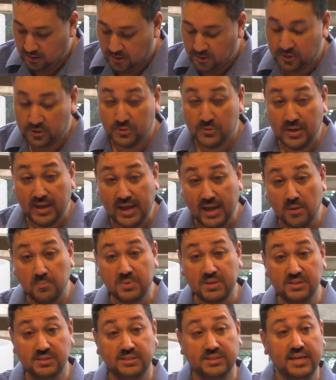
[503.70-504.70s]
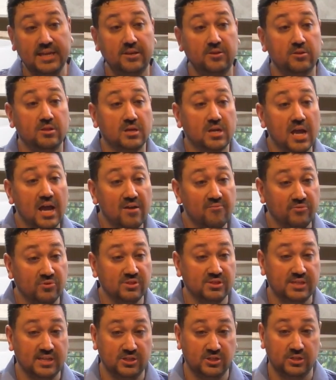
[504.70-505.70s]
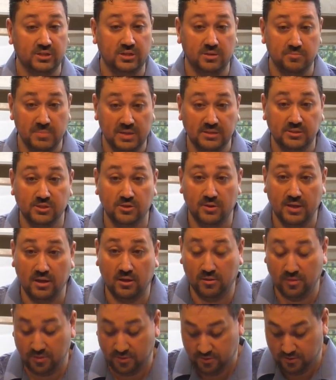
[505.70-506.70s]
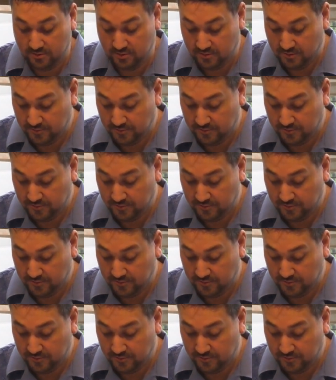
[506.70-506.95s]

to help continue the conversation on mental health?